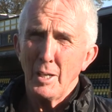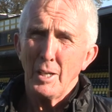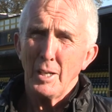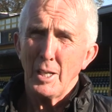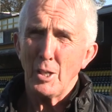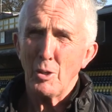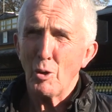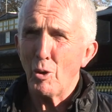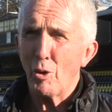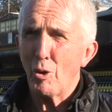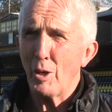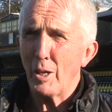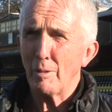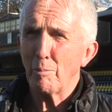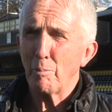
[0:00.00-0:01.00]
you
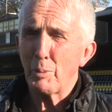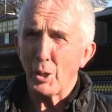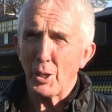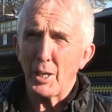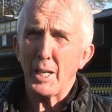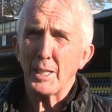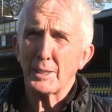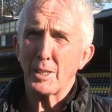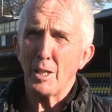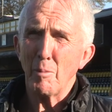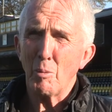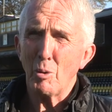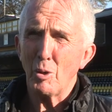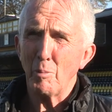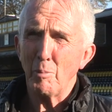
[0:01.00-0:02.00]
know, progress them
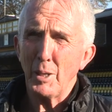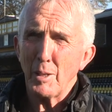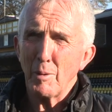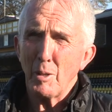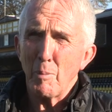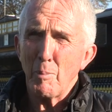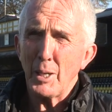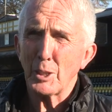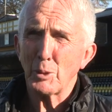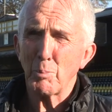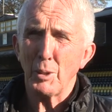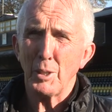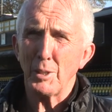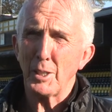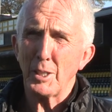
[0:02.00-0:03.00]
on, make them the best
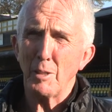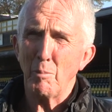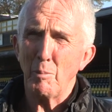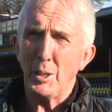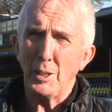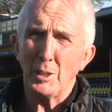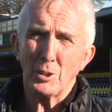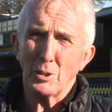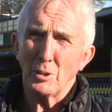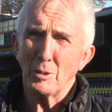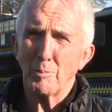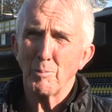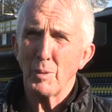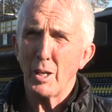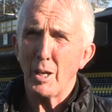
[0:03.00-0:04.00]
player they can be. So
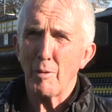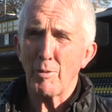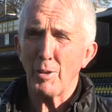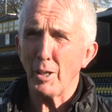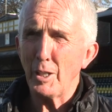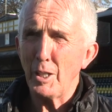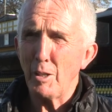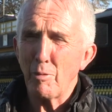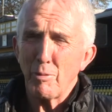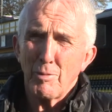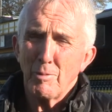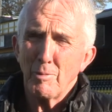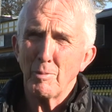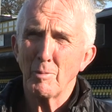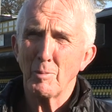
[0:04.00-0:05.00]
if they leave,
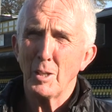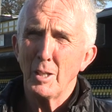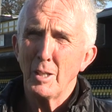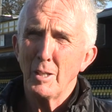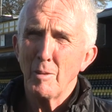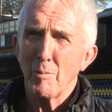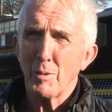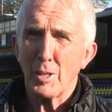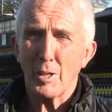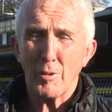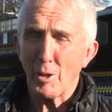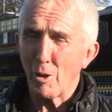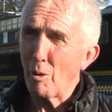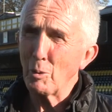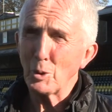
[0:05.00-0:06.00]

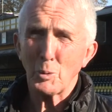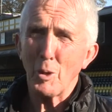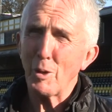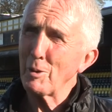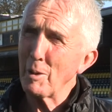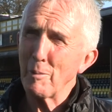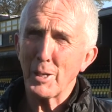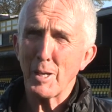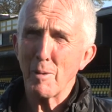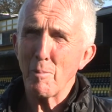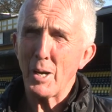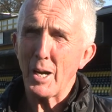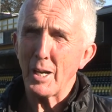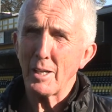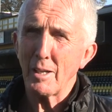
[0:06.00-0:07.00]
they're always welcome to come
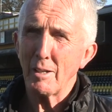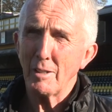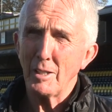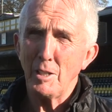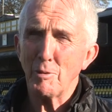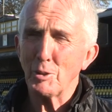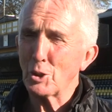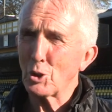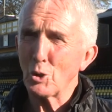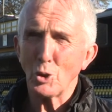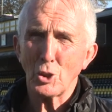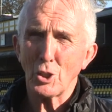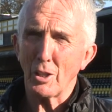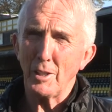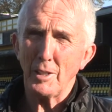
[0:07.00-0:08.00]
back even
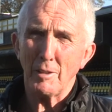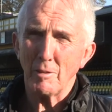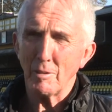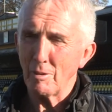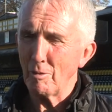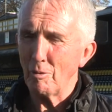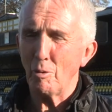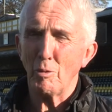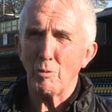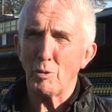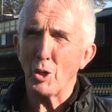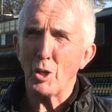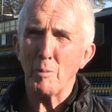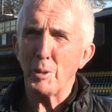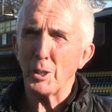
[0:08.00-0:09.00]
socially, we've
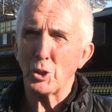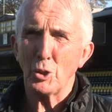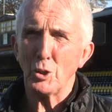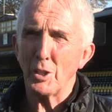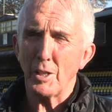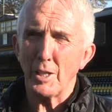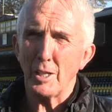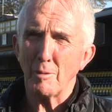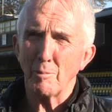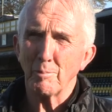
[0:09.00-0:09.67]
got to make sure of that.